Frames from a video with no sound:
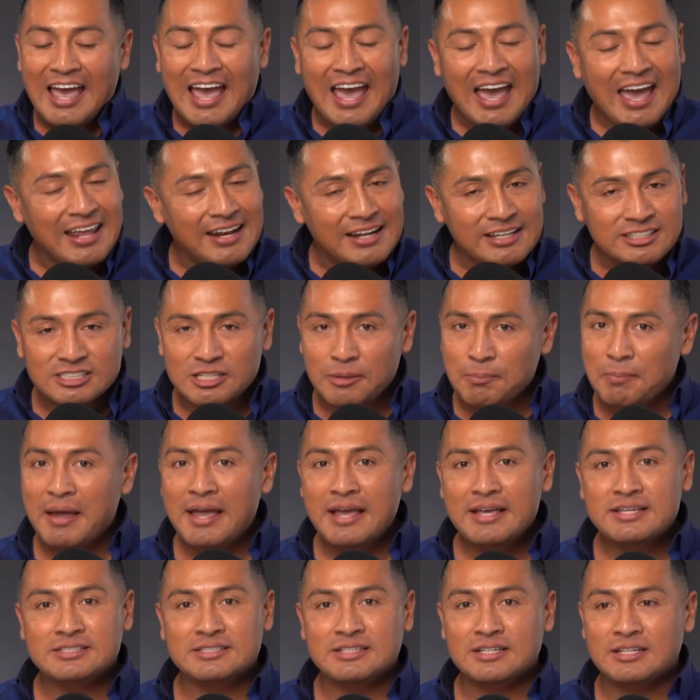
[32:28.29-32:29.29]
And it's
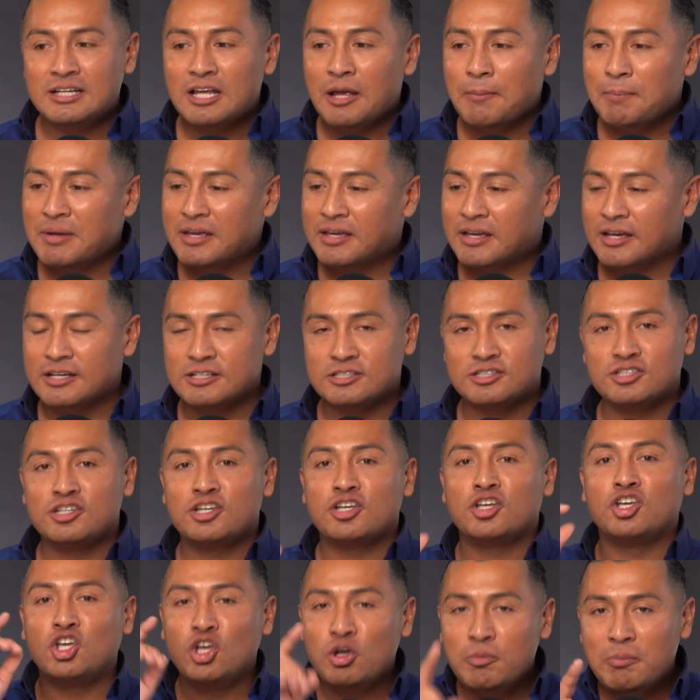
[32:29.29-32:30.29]
amazing because
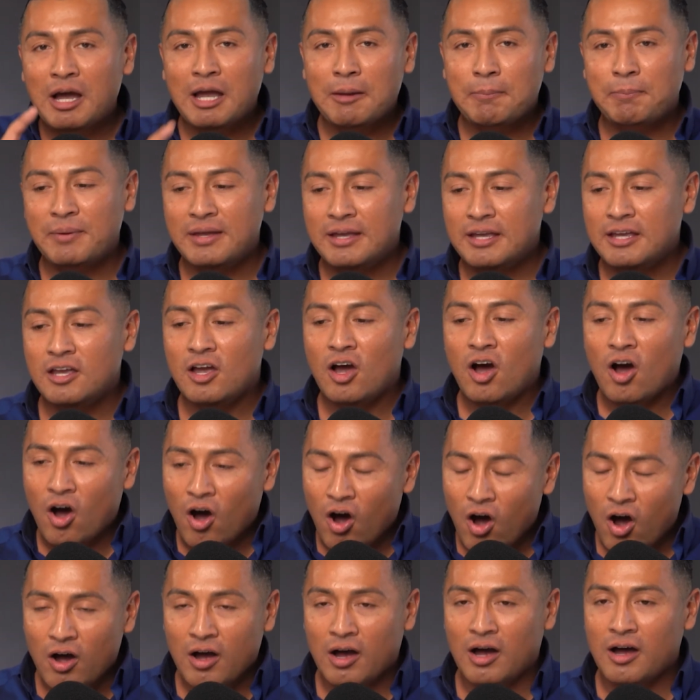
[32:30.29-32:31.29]
you might be
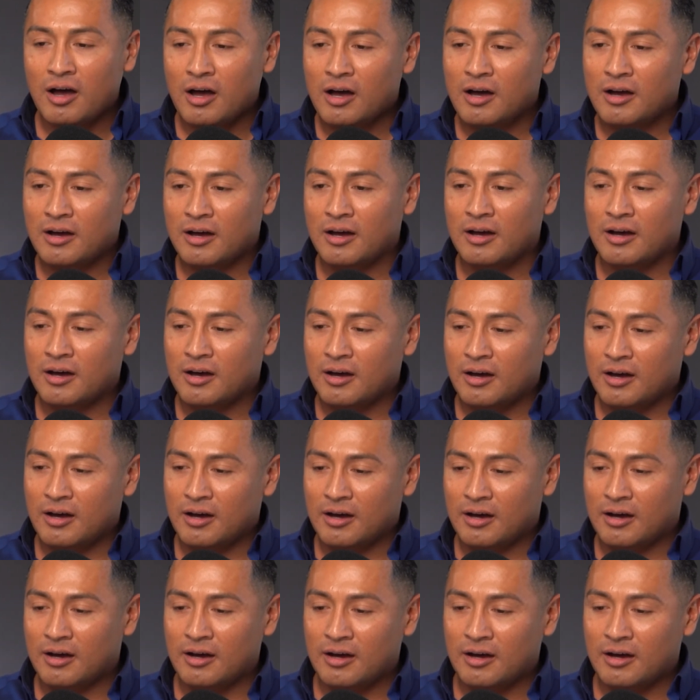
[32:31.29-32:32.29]
uh uh uh,
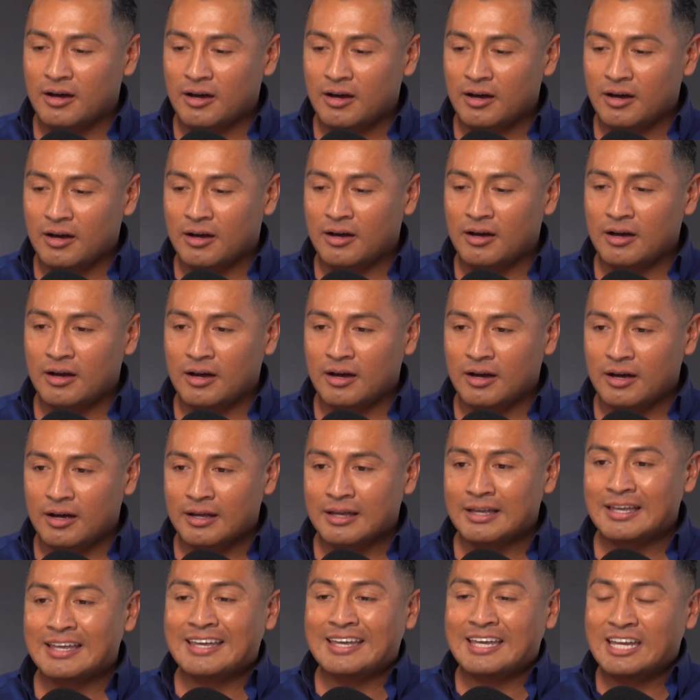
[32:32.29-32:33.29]
uh, uh,
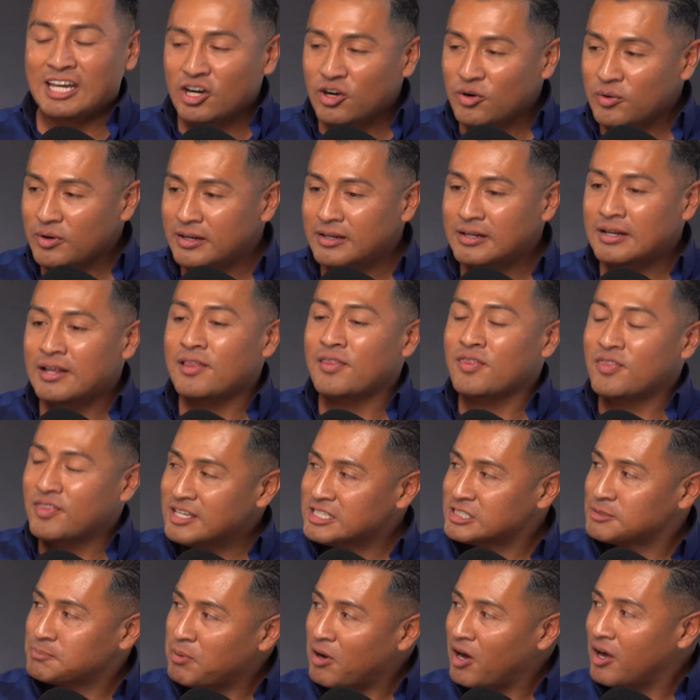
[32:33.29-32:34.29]
uh, hearing
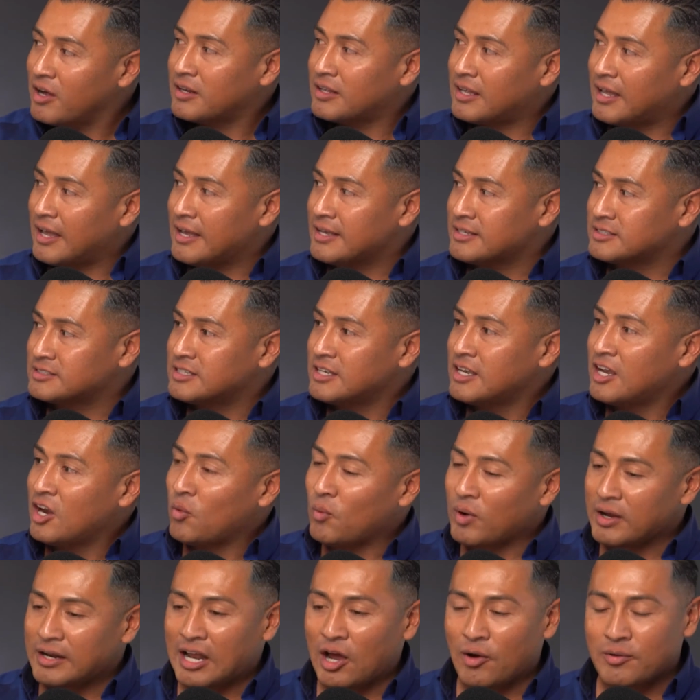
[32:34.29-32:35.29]
this podcast
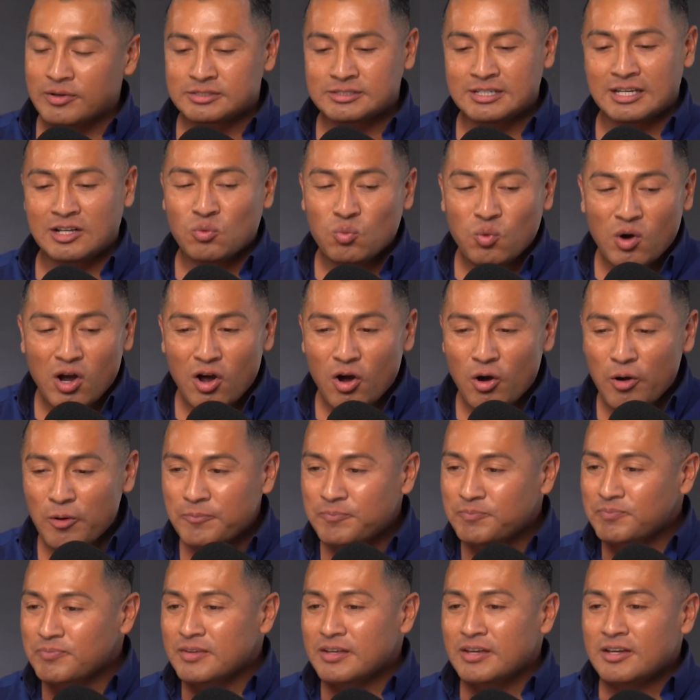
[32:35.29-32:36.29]
right now and saying,
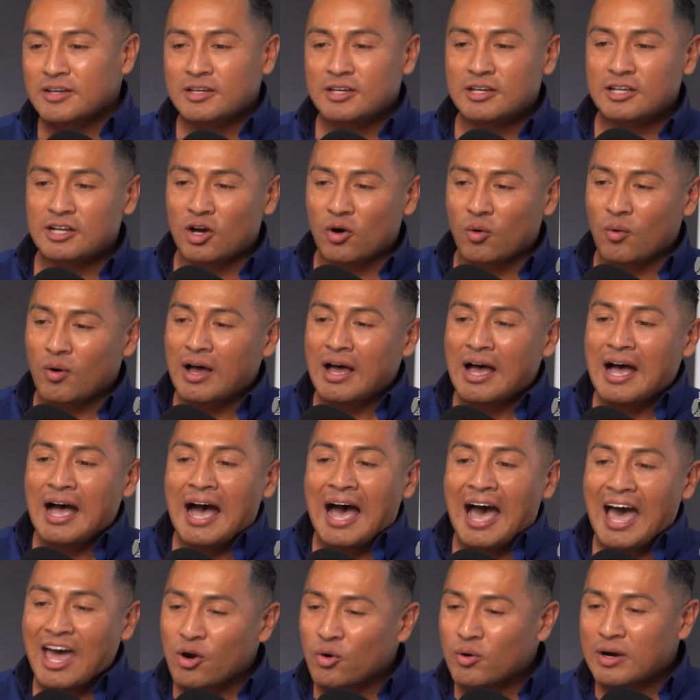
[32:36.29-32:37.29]
well, you know,
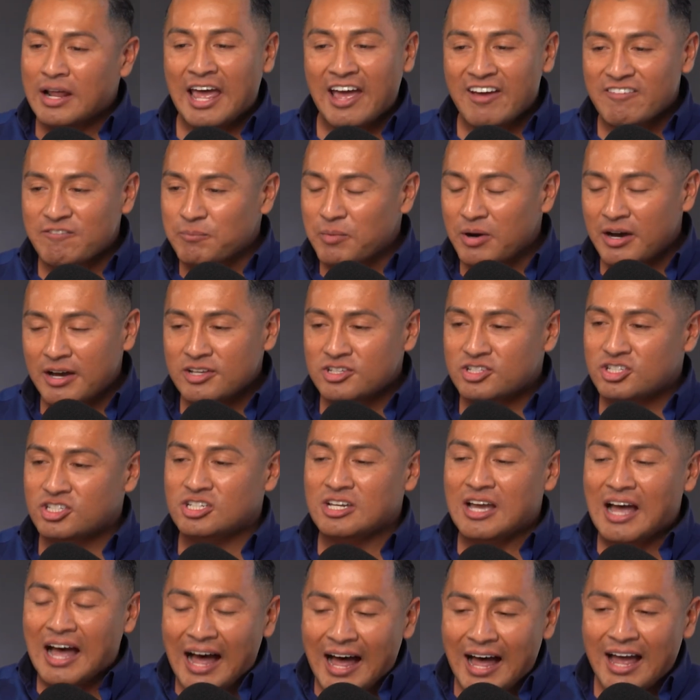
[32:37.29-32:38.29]
I don't have
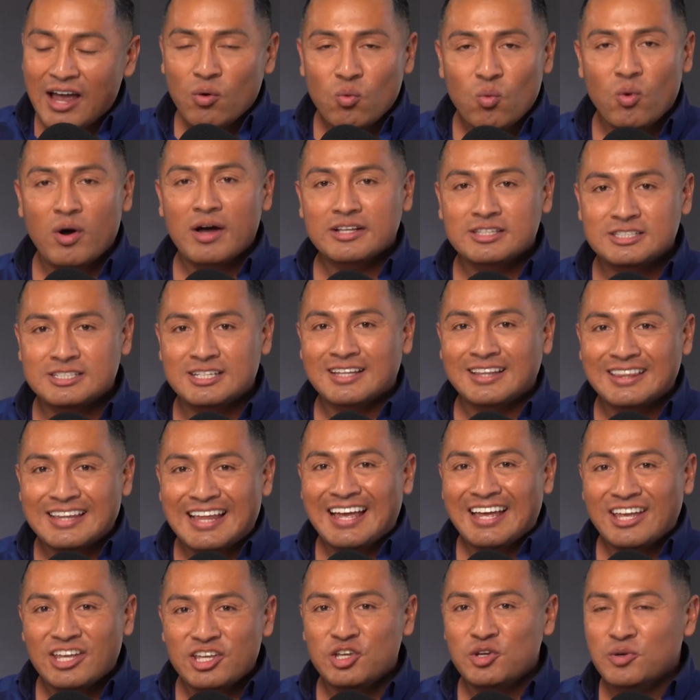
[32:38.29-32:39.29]
much. I want to
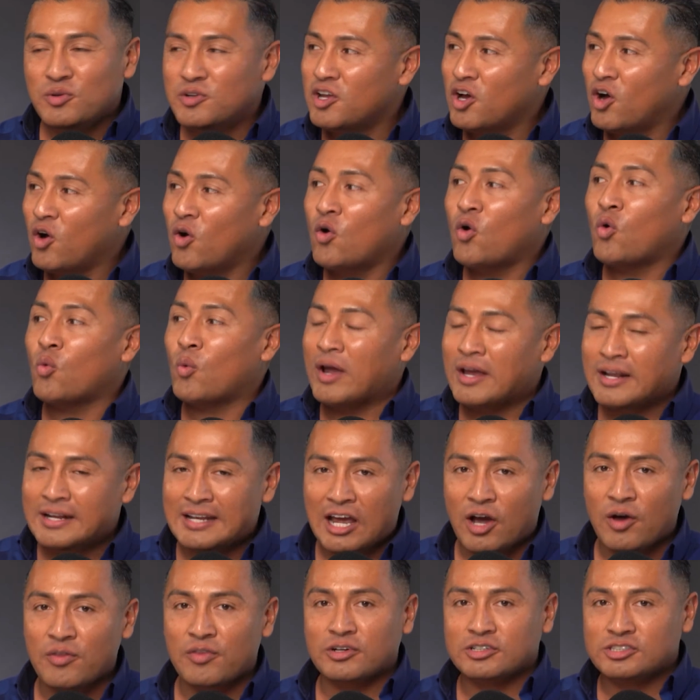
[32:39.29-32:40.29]
let you know right
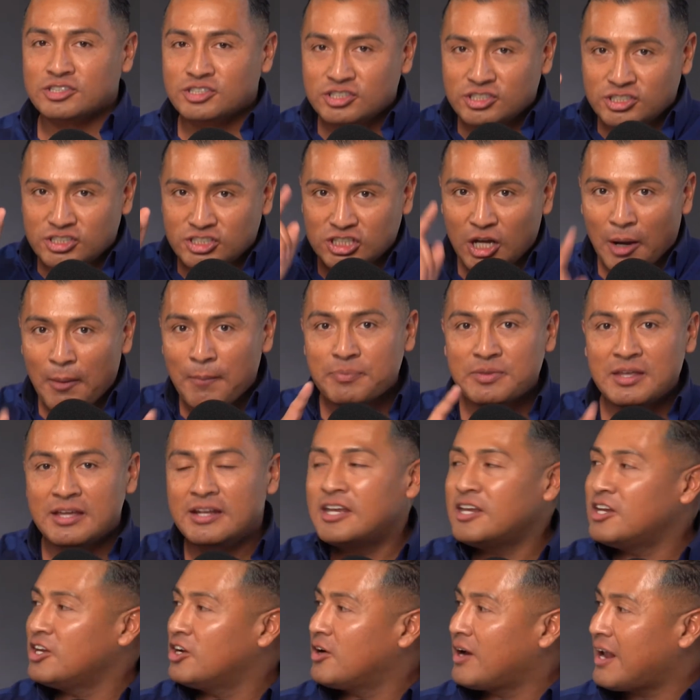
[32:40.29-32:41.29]
now there's something
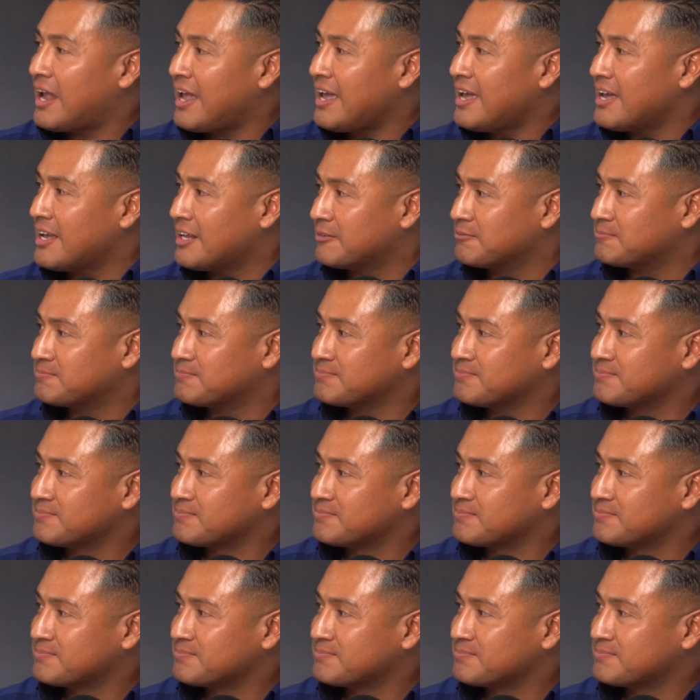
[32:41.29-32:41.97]
in your hand